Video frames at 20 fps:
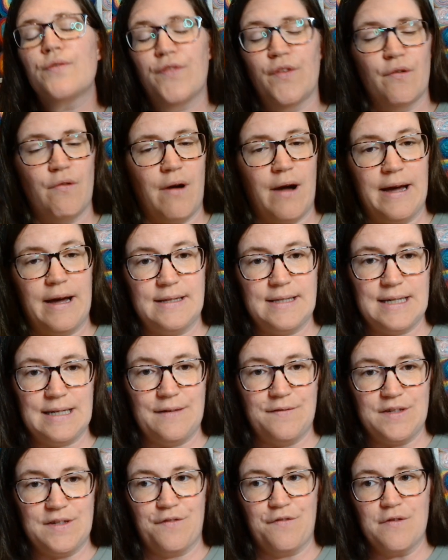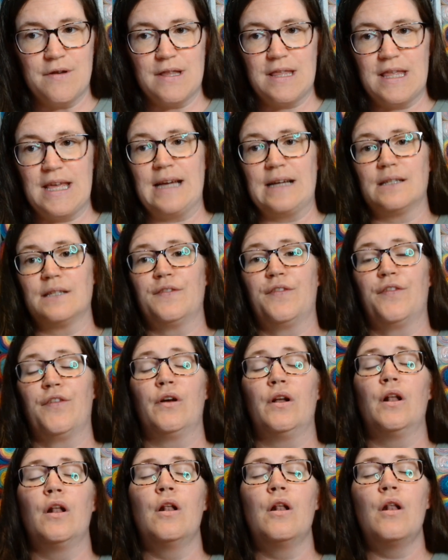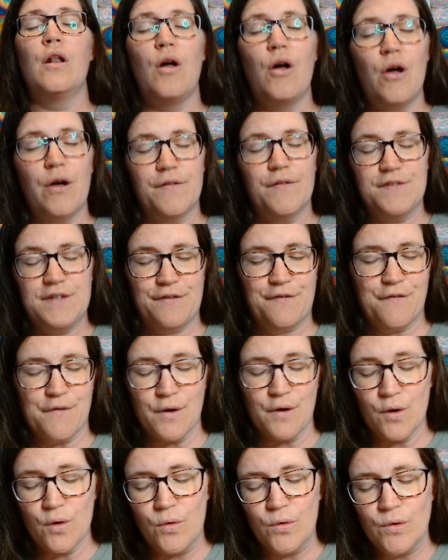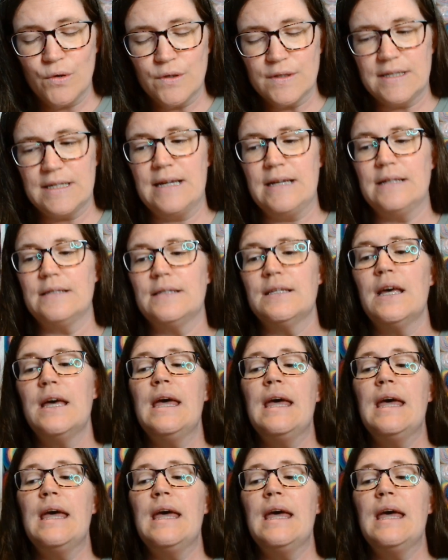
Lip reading: variety of different things for a lot of different causes.